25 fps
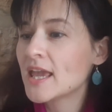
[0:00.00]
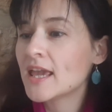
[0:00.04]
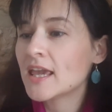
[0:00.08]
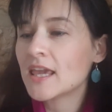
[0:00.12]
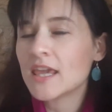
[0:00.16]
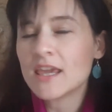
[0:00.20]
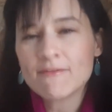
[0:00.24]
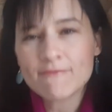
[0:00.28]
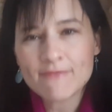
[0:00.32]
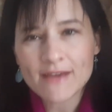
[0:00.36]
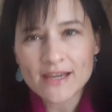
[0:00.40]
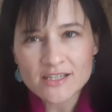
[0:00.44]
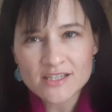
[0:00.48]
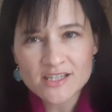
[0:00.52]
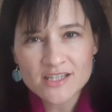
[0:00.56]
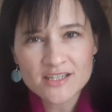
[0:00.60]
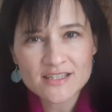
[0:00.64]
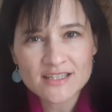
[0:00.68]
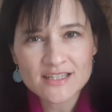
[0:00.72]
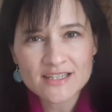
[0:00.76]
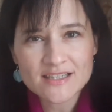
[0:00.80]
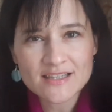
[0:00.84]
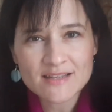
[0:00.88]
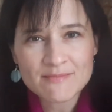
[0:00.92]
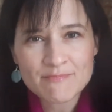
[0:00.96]
Inventions
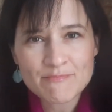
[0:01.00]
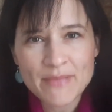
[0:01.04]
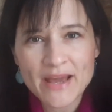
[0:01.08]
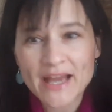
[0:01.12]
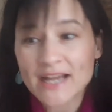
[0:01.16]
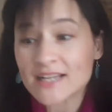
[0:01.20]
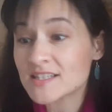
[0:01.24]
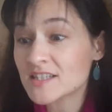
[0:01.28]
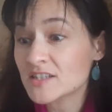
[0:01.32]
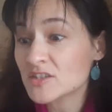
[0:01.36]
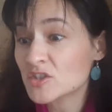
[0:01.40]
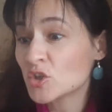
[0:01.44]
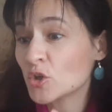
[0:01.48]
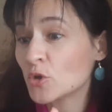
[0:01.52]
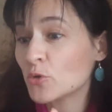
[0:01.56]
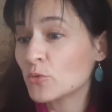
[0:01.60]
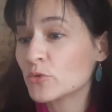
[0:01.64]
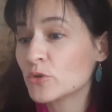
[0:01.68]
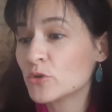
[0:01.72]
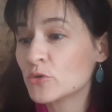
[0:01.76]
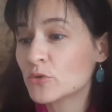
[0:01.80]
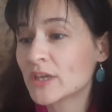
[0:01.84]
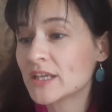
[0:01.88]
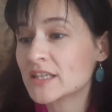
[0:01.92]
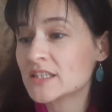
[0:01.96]
and impacts. So
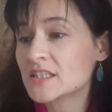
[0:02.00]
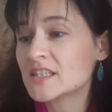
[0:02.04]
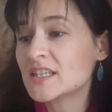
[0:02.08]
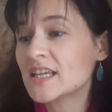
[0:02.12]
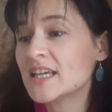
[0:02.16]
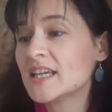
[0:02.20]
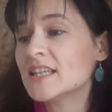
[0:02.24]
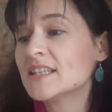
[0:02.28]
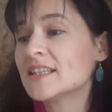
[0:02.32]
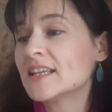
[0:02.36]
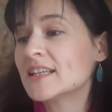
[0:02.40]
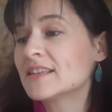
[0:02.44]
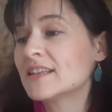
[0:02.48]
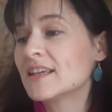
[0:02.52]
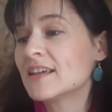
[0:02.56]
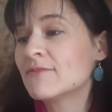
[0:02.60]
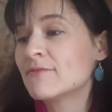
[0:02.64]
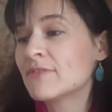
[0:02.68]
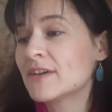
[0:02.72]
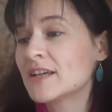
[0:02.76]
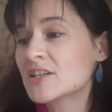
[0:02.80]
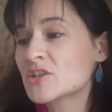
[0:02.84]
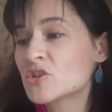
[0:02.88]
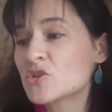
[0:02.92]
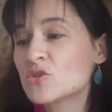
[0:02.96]
you can say that the
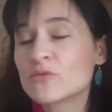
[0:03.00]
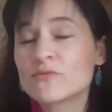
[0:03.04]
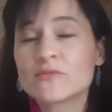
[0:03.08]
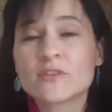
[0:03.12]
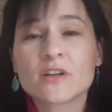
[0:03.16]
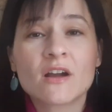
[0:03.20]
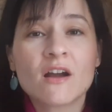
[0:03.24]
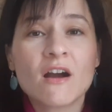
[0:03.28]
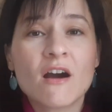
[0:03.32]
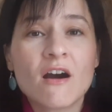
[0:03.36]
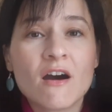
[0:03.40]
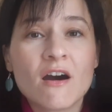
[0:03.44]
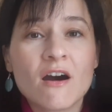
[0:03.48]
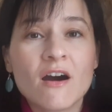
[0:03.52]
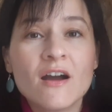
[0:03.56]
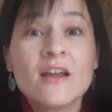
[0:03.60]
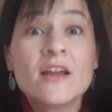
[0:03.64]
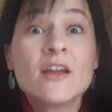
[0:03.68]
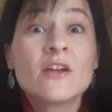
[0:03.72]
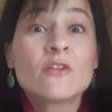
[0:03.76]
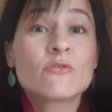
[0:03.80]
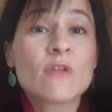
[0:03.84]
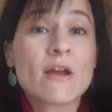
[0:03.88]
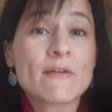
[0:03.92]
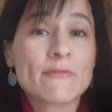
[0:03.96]
invention of the car
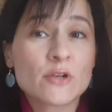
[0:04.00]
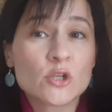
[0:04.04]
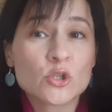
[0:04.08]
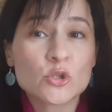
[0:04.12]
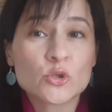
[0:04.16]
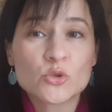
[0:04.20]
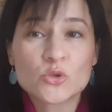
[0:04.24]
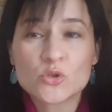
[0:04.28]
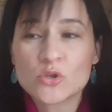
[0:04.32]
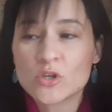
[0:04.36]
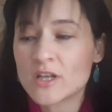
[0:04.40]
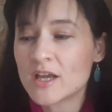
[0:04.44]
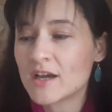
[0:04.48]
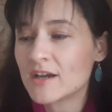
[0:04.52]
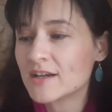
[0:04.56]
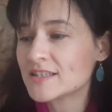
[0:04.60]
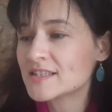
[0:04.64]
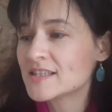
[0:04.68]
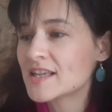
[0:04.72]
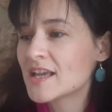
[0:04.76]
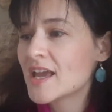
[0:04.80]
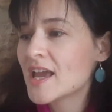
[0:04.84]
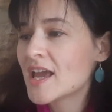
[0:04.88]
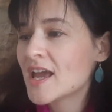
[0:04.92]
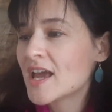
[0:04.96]
revolutionized
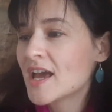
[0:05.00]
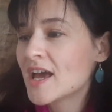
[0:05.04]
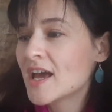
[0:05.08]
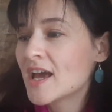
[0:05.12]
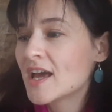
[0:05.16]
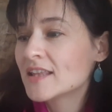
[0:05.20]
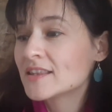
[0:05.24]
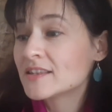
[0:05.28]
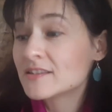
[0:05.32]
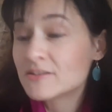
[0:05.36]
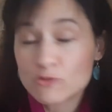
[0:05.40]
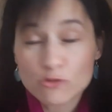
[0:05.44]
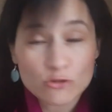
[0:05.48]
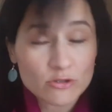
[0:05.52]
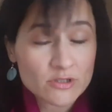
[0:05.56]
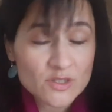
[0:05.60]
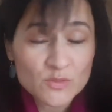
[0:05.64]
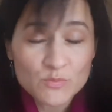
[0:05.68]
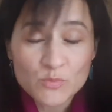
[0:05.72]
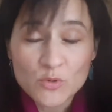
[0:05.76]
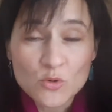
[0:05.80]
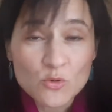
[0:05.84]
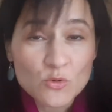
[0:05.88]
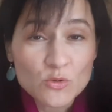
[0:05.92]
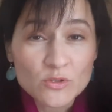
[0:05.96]

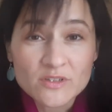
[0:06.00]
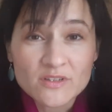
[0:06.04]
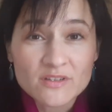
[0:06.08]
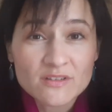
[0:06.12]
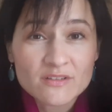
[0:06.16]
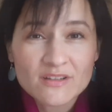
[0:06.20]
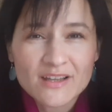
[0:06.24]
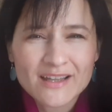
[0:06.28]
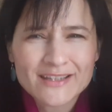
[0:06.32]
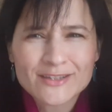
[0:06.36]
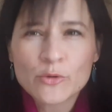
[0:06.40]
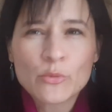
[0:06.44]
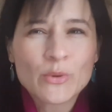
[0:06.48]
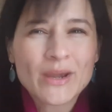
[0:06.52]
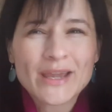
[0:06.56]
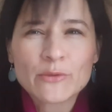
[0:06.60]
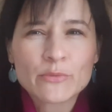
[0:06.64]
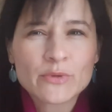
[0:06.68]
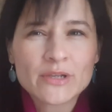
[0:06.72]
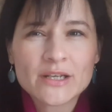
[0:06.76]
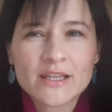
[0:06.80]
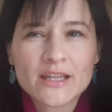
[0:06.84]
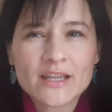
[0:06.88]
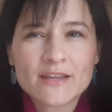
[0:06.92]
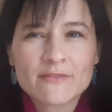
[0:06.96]
transport and the way
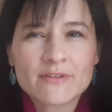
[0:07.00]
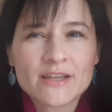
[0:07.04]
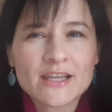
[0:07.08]
we live.